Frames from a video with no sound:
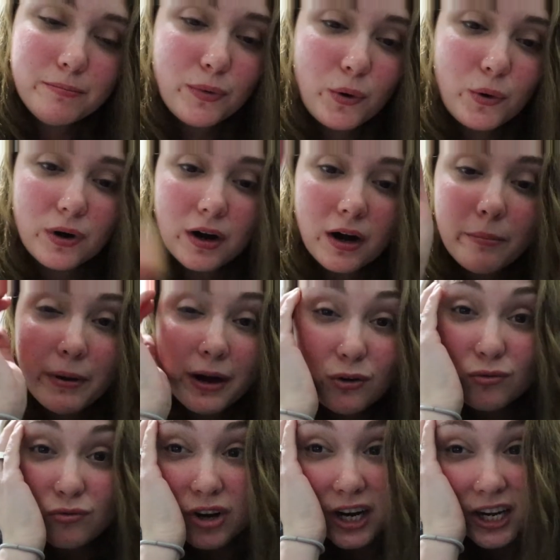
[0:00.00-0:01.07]
more
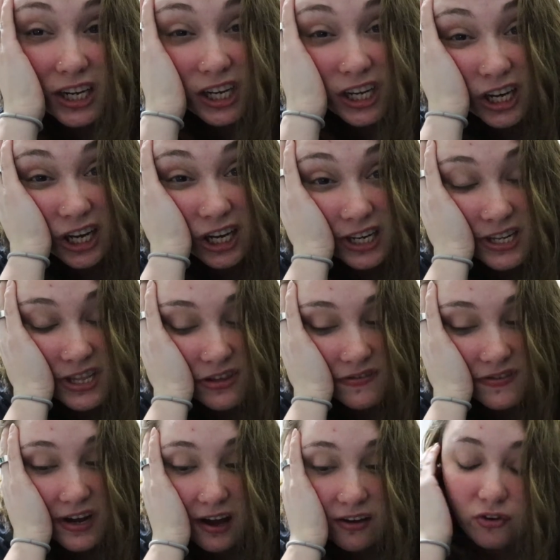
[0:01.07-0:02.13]
about writing and
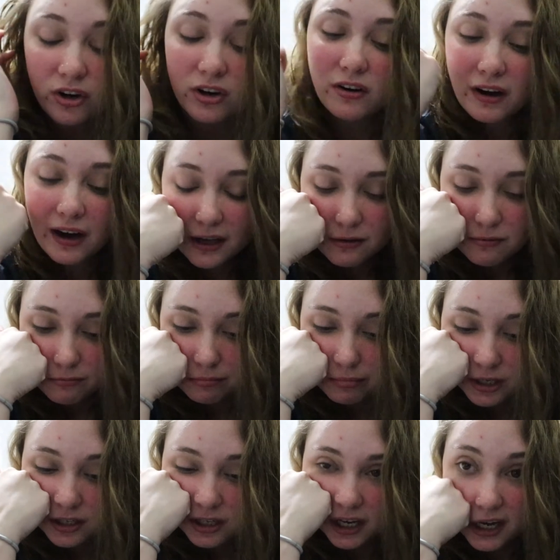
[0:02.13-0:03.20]
stuff. Oh, I am
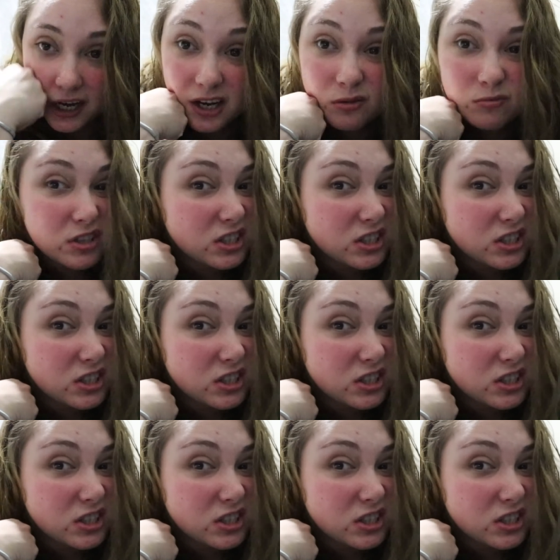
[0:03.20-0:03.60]
burning up.